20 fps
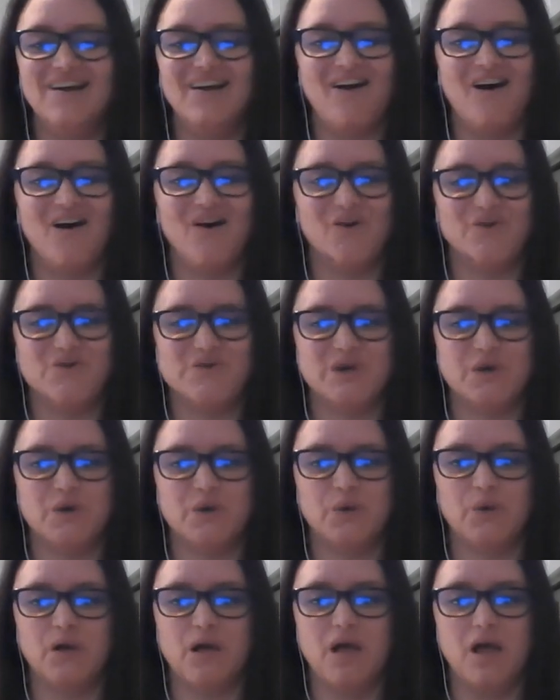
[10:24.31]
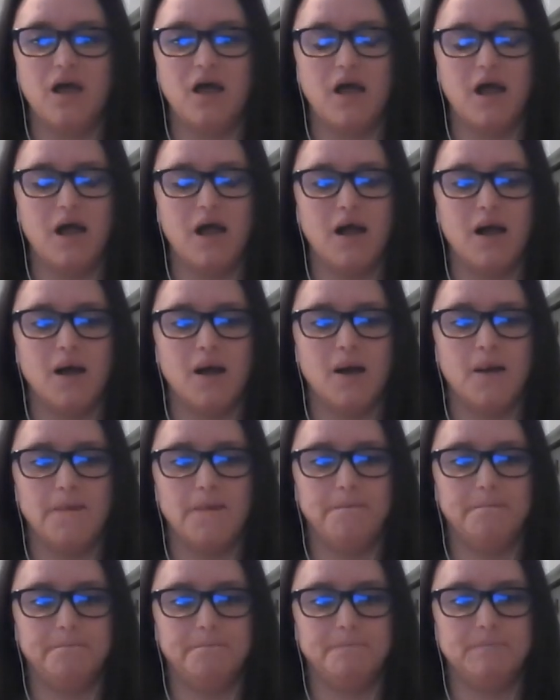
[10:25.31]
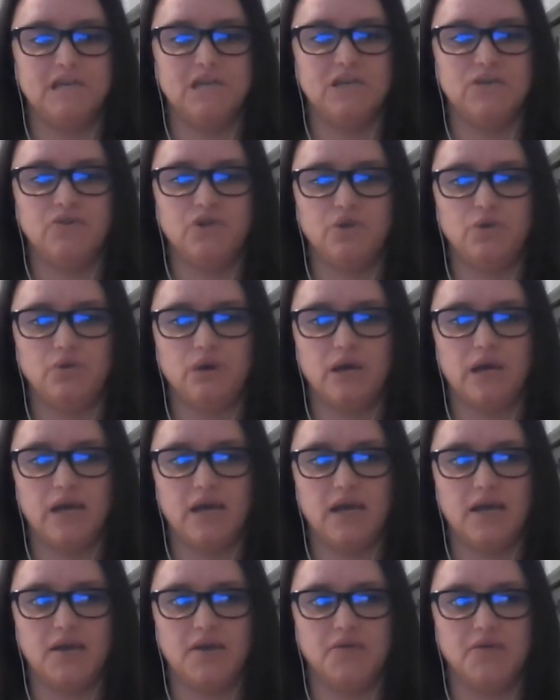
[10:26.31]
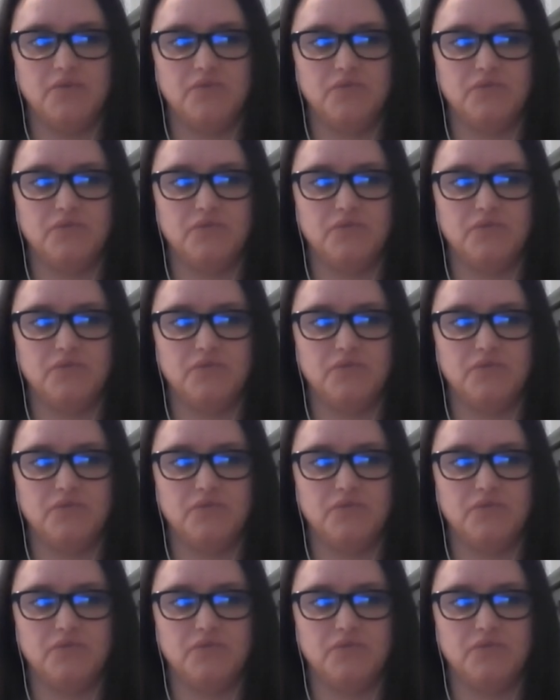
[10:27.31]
also. If you have,